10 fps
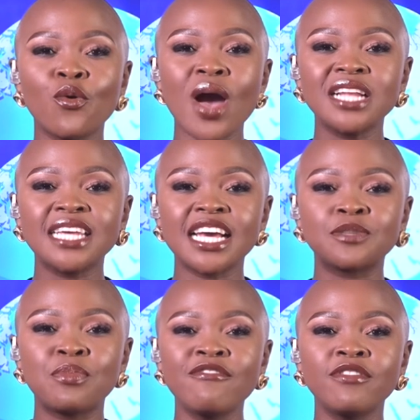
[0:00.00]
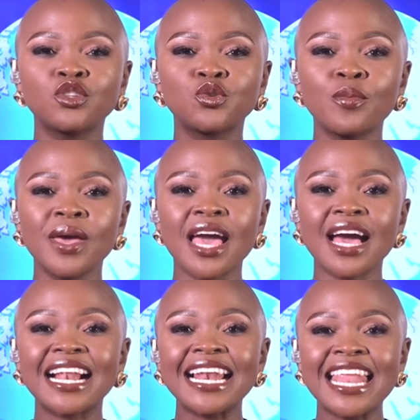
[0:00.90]
Aquatics Pimville
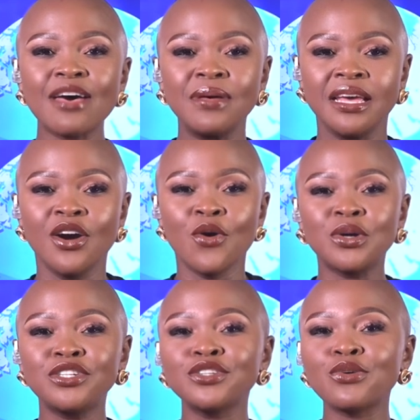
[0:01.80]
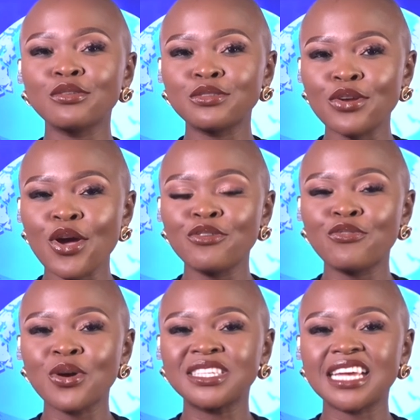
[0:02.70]
Swimming Club, which is also
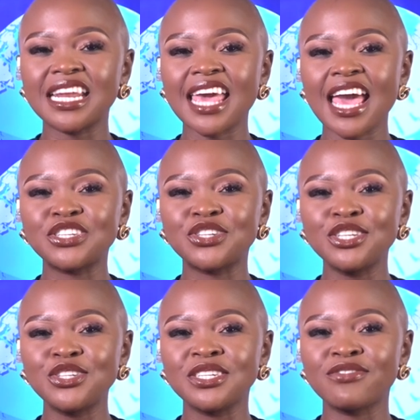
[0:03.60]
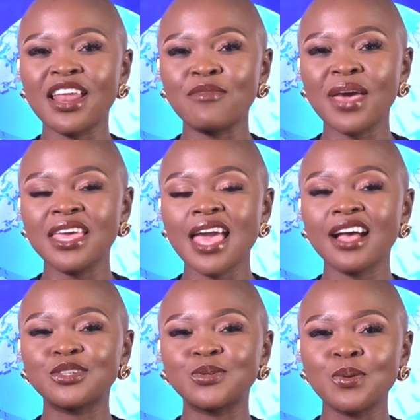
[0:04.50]
known for its dedication to
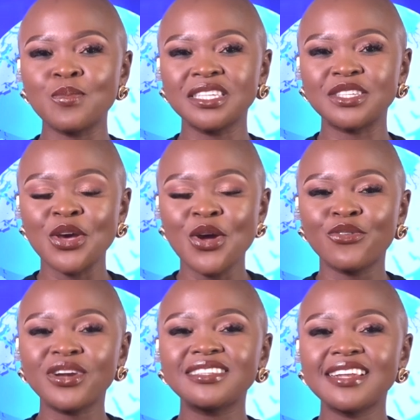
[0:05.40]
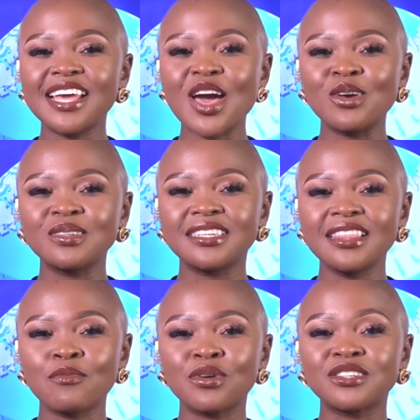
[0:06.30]
developing young swimmers, recently
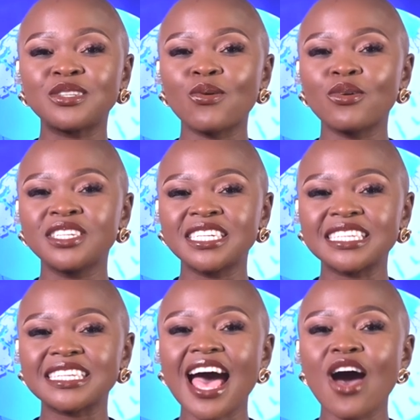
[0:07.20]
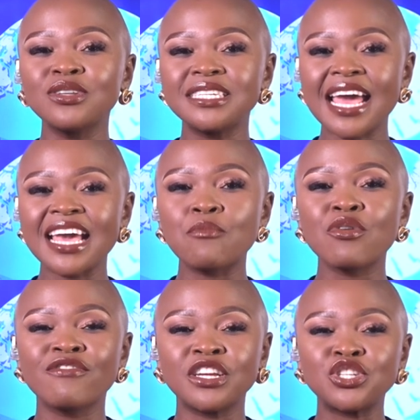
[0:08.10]
hosted the prestigious
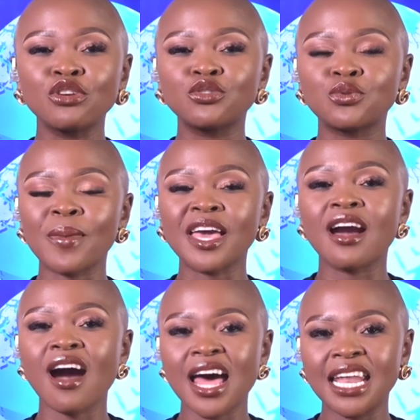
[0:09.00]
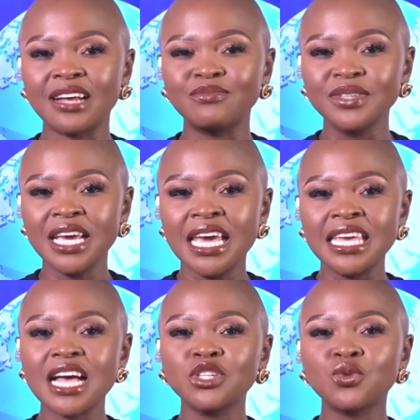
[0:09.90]
Gauteng Provincial Swimming Gala.
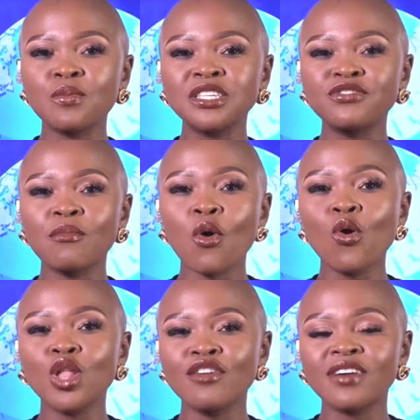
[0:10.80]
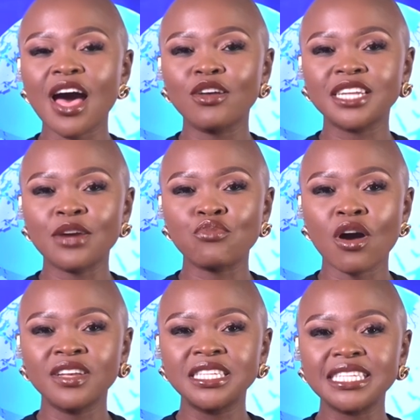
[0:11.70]
Young swimmers from all over
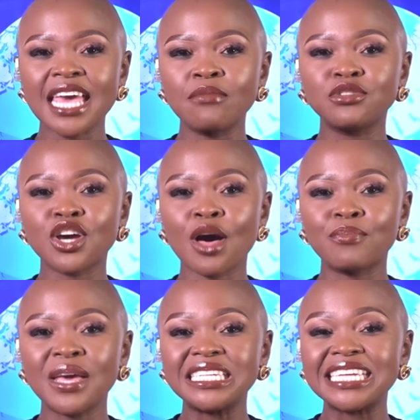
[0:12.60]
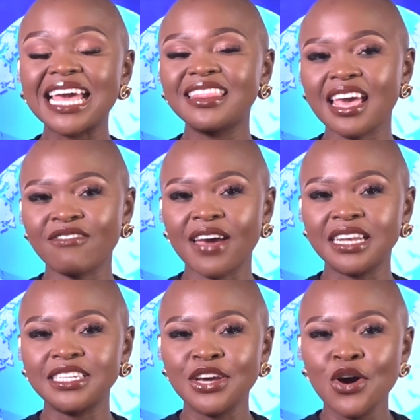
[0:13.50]
Gauteng Province came to compete in the
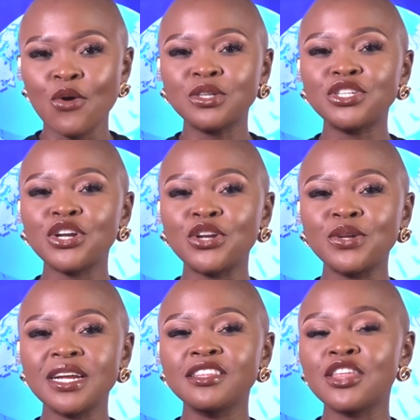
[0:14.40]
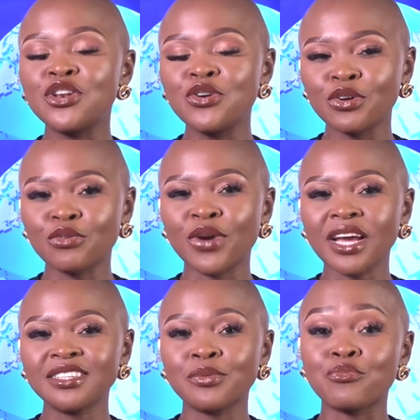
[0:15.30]
event, which included the
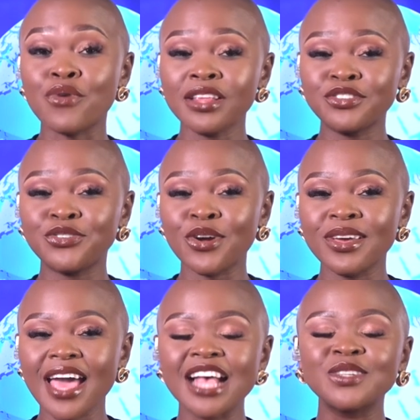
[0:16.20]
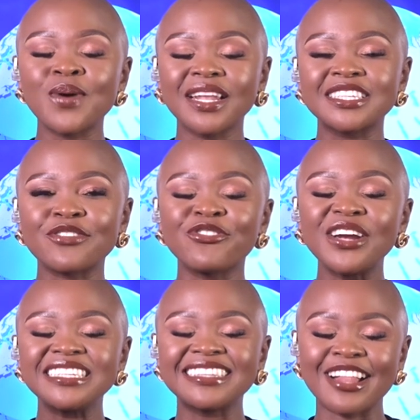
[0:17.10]
noodle race, breaststroke, as well as the
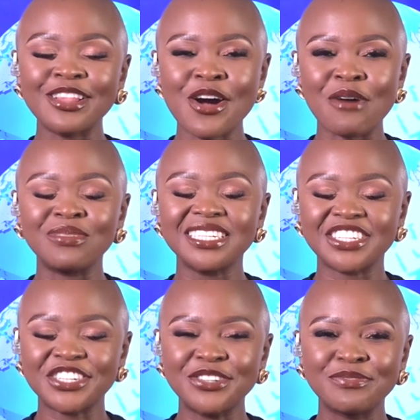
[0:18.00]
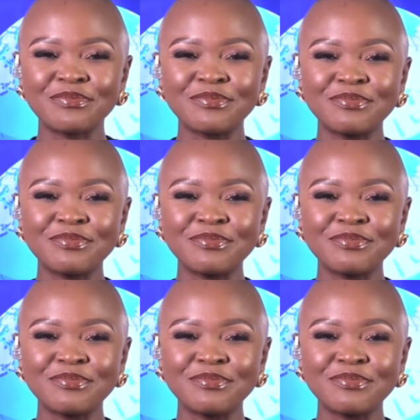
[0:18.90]
freestyle competition.